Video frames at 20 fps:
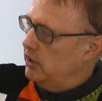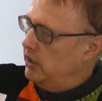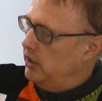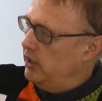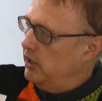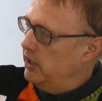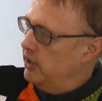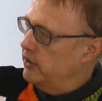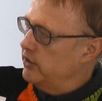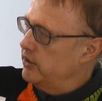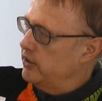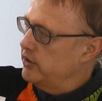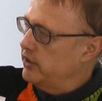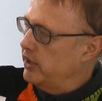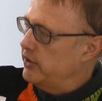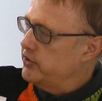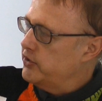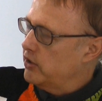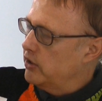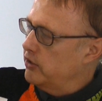And
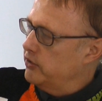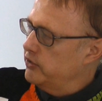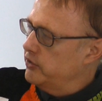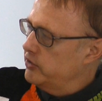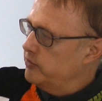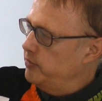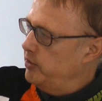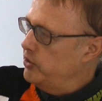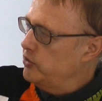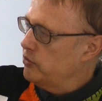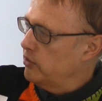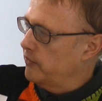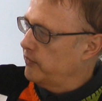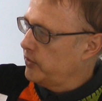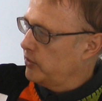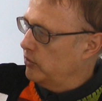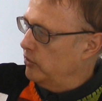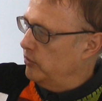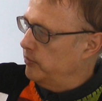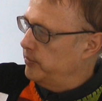they started the
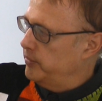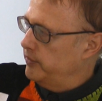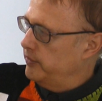Spindrift group.